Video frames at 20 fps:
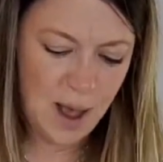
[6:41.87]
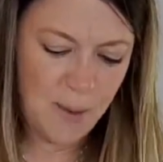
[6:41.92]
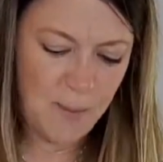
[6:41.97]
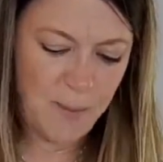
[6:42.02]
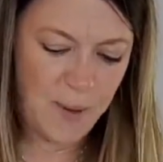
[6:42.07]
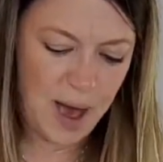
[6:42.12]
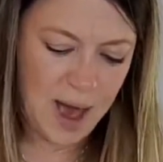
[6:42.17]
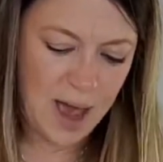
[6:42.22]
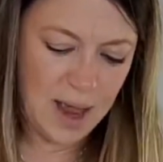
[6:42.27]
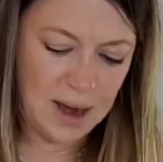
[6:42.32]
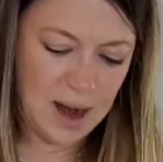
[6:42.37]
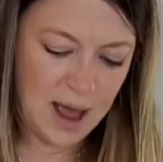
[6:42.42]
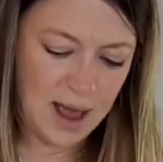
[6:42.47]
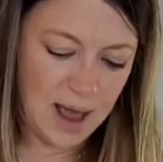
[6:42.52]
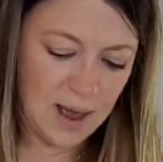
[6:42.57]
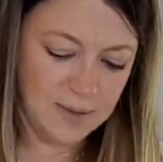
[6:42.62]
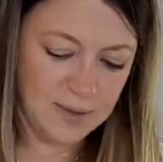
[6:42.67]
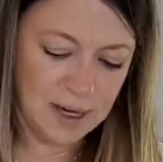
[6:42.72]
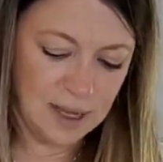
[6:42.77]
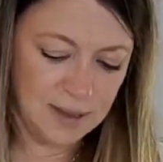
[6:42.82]
But I
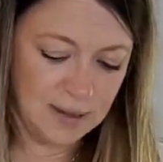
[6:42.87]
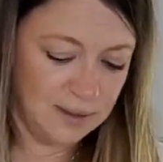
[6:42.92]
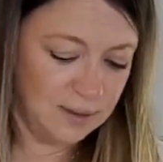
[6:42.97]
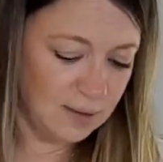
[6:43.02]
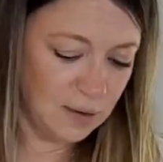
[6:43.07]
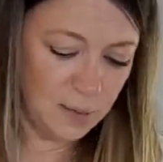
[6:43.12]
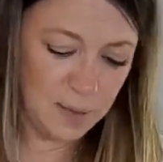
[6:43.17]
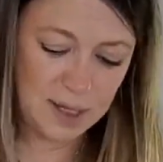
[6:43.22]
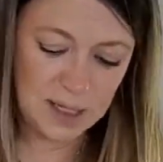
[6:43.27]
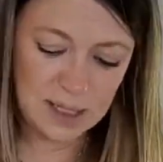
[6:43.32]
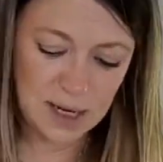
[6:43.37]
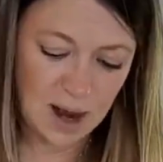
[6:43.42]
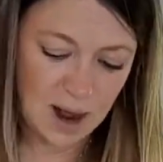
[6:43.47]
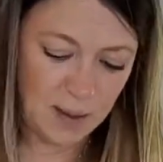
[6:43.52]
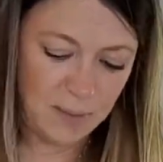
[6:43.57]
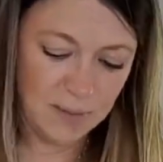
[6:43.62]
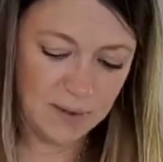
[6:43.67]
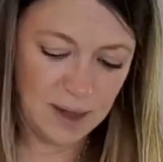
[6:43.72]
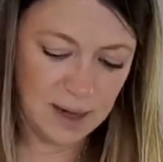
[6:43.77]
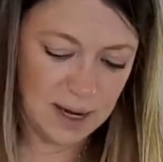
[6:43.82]
have done this so many
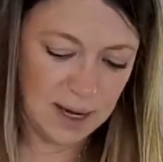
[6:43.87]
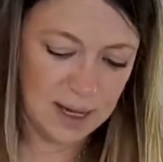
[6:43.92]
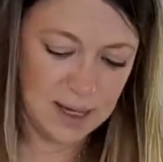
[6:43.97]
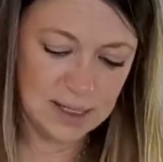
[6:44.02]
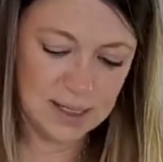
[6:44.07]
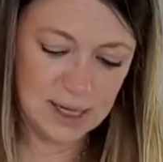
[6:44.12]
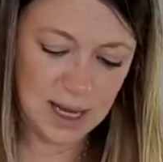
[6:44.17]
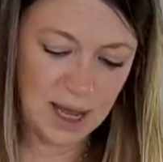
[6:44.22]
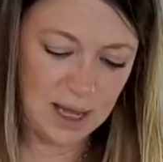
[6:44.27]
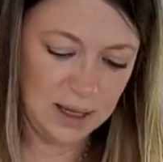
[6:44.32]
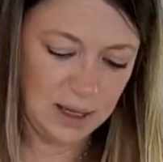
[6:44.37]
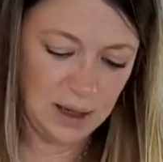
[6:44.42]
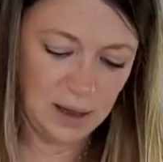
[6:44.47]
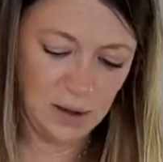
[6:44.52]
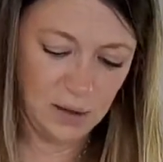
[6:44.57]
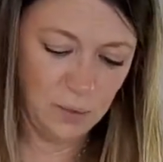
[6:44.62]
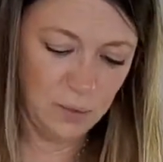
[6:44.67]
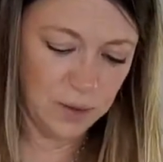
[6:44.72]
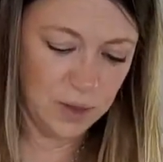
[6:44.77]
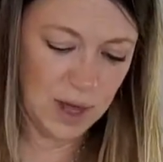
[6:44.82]
times, and I can tell
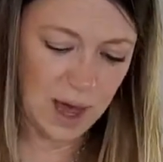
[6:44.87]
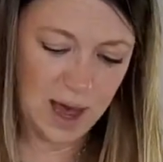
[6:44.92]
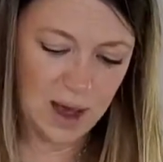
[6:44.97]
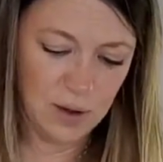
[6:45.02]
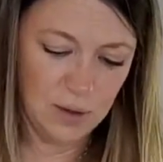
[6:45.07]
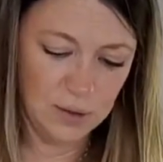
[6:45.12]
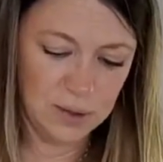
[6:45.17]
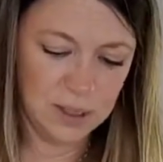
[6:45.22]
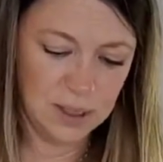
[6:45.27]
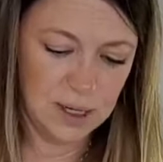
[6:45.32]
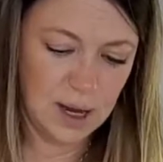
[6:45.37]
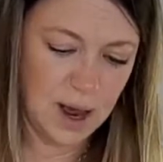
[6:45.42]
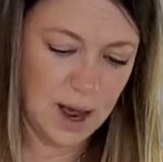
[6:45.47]
you without,